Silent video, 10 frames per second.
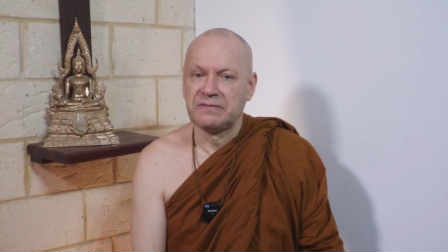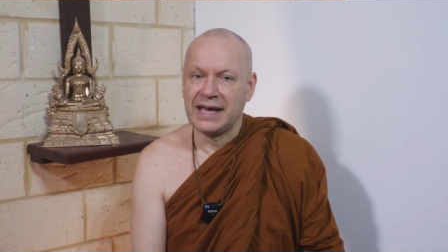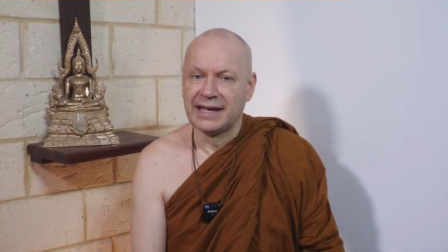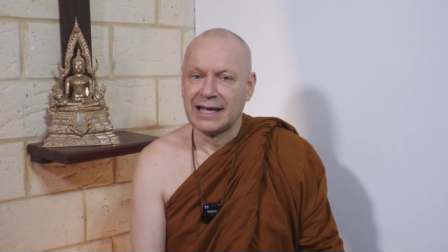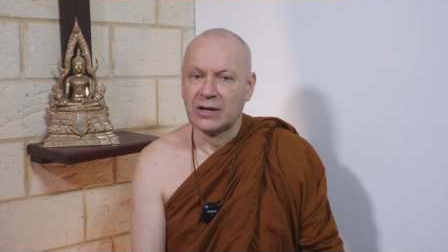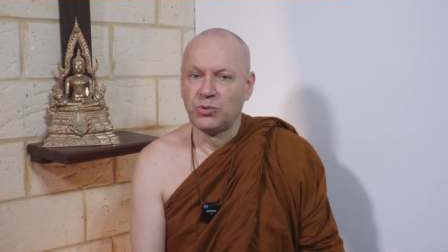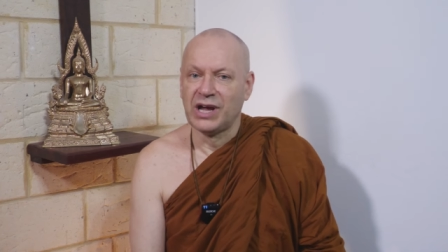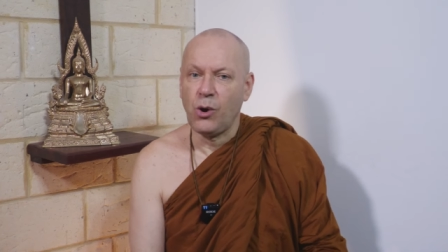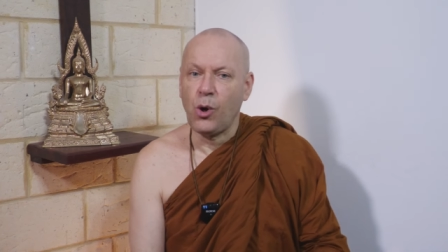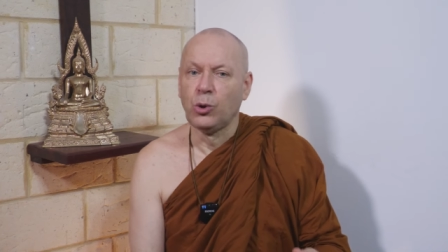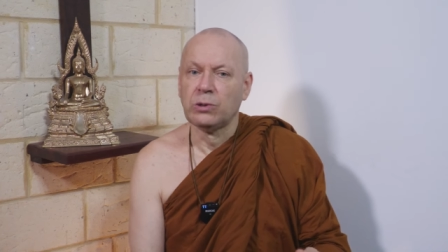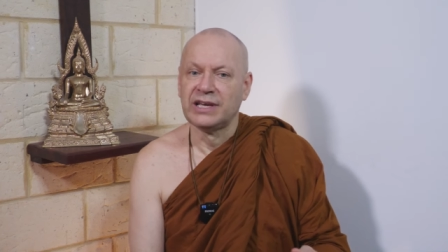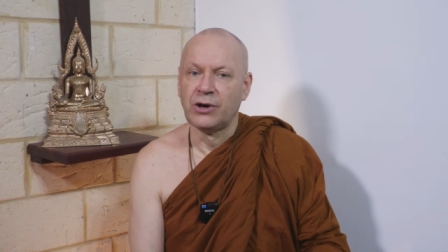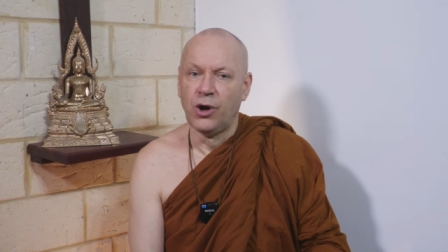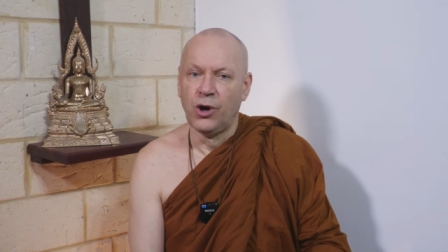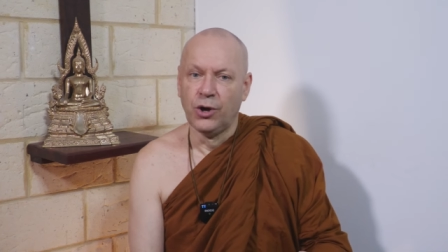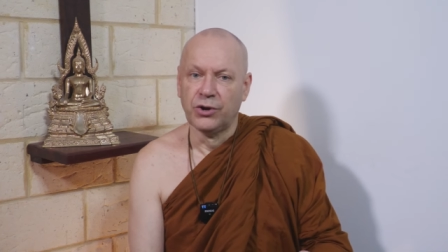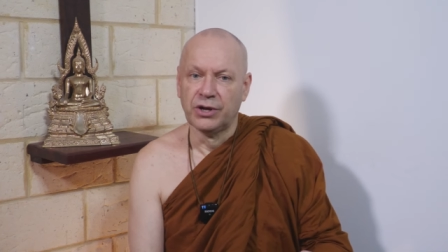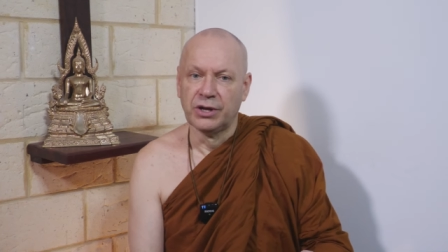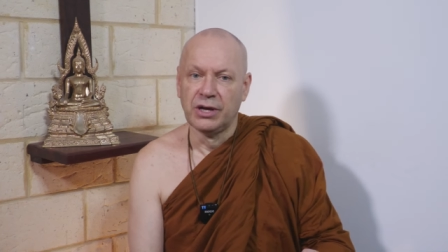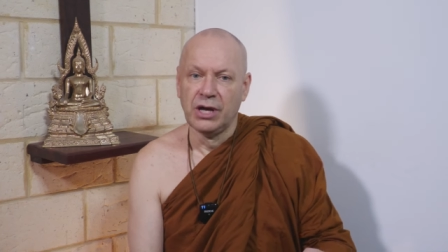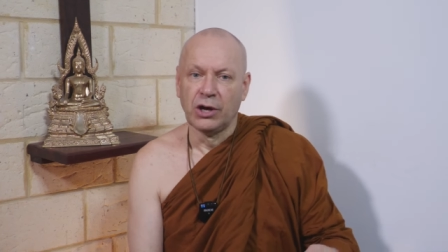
fact that we are holding on, uh,